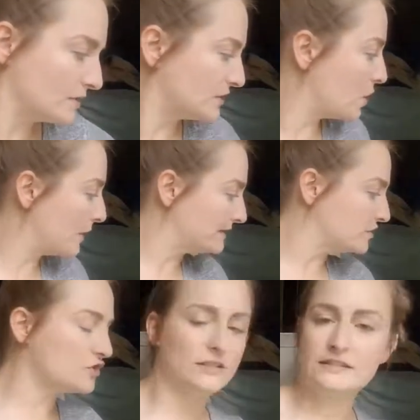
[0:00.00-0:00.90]
So
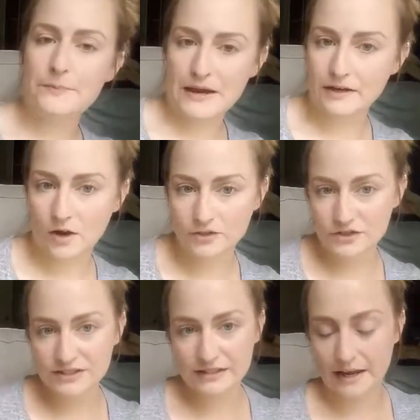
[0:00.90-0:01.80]
it's just dependent on
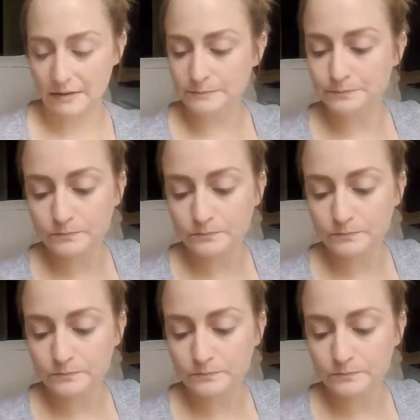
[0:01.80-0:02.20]
your skin.